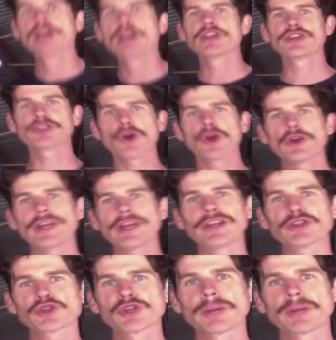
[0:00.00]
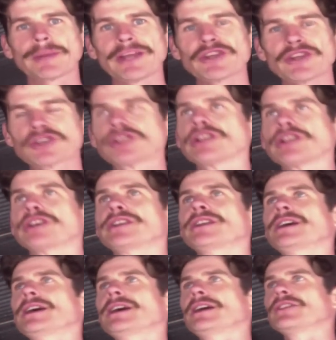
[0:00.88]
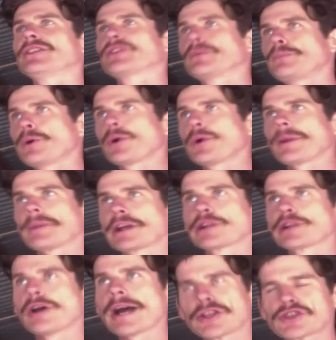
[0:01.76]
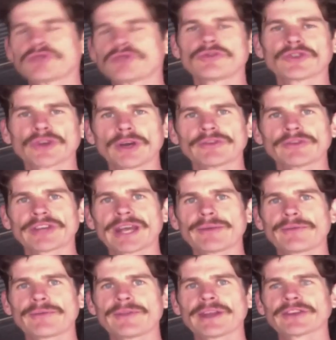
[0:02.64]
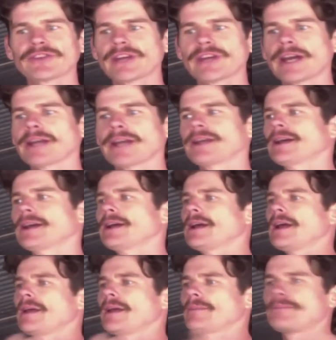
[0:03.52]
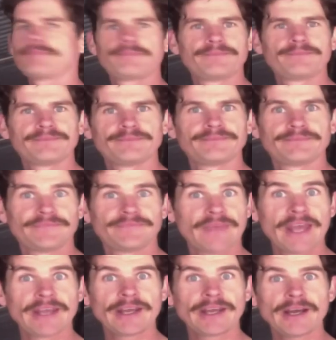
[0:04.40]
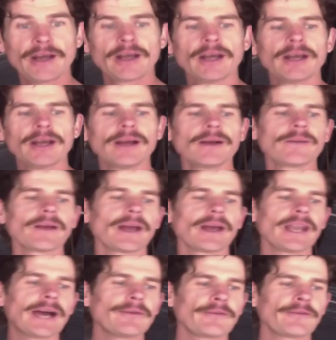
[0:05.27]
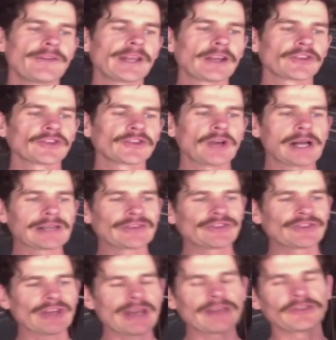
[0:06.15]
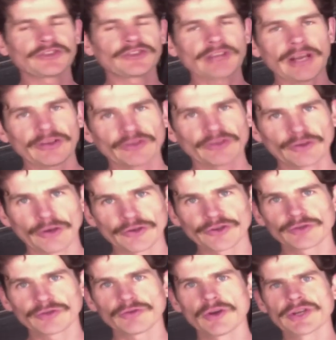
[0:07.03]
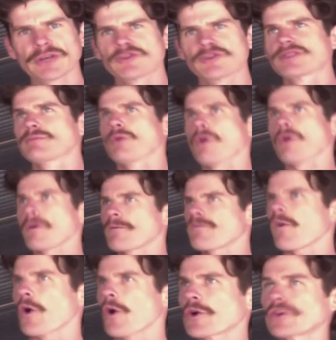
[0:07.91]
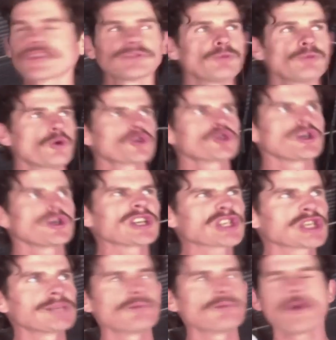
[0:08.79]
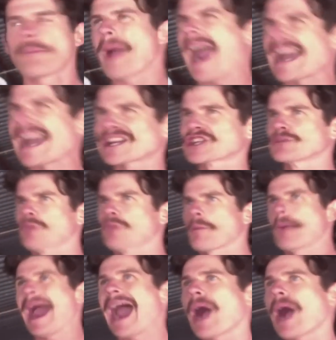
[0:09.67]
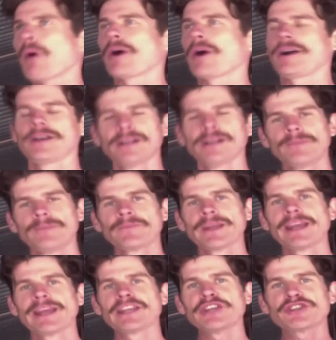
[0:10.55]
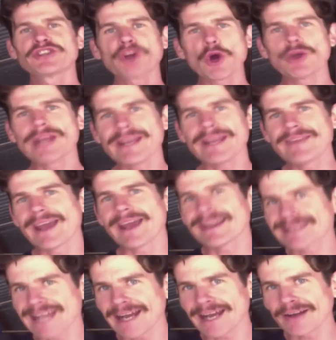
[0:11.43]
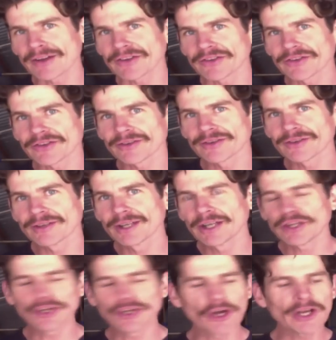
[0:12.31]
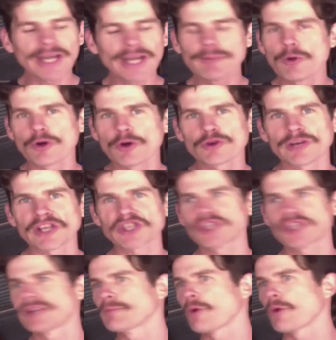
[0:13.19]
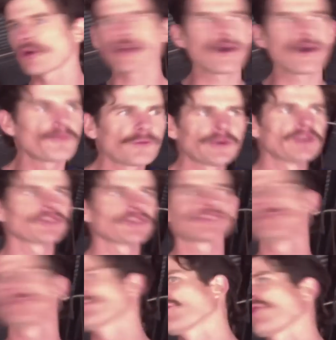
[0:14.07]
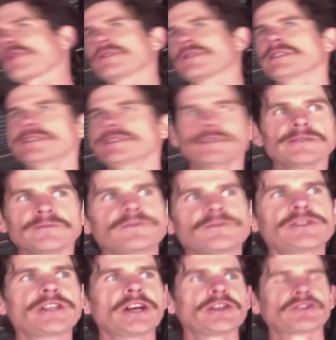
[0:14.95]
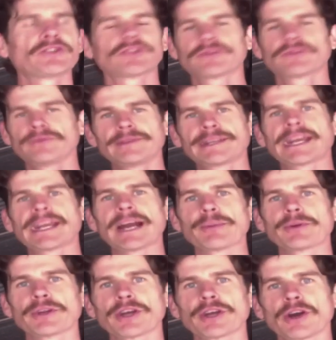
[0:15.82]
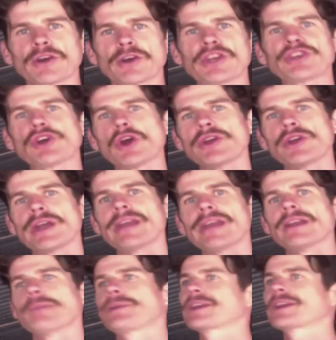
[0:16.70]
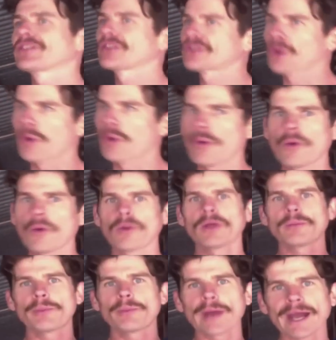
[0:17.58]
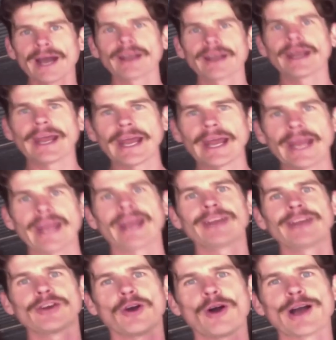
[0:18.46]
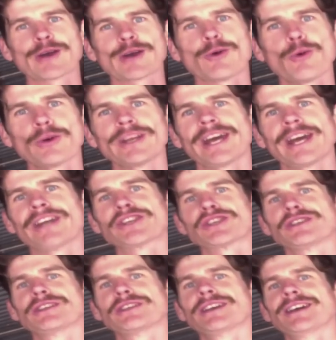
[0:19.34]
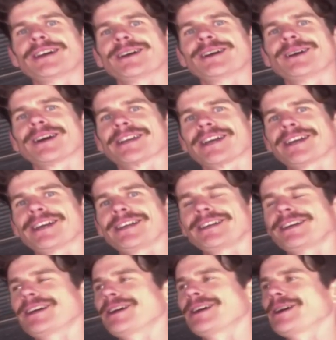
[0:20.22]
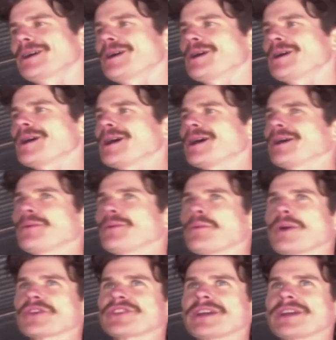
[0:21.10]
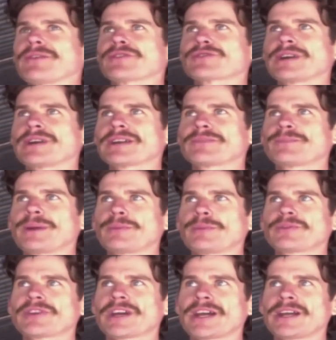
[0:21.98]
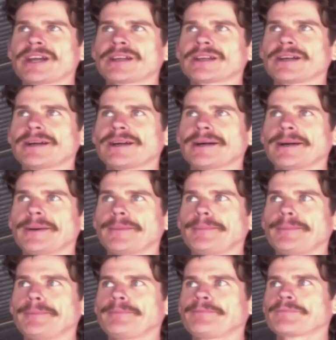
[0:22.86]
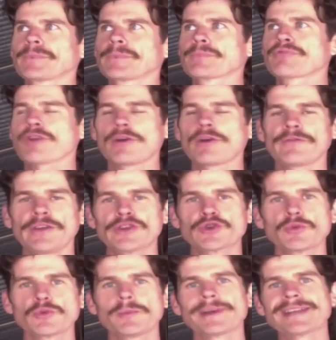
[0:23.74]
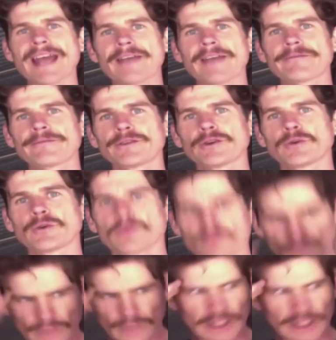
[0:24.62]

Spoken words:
You don't need to shoot up insulin to build up your glycogen reserves again for the next day. There you go. Another thing that cyclists take is testosterone. It gives you more focus, more aggression, more passion, more power. You don't need that in tennis. You don't need more aggression and more confidence and more, you know, just get up and go. You don't need it because it's all about hand-eye coordination, okay? What's another drug people take? Provigil, modafinil.